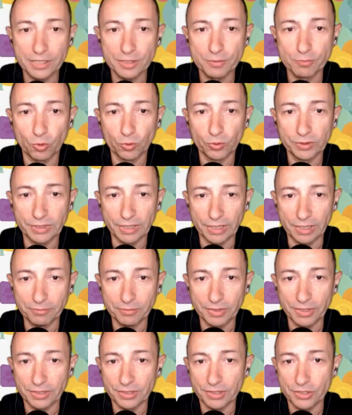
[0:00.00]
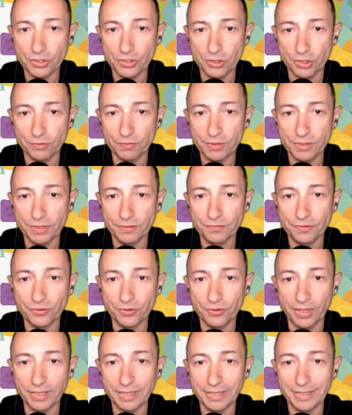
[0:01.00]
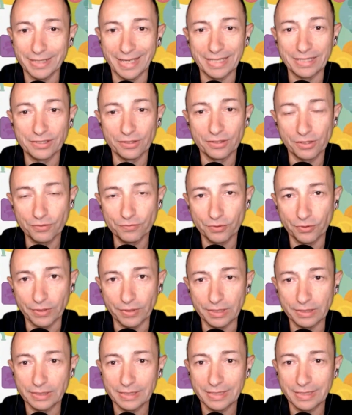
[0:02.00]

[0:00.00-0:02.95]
a small team in the service of creating and delivering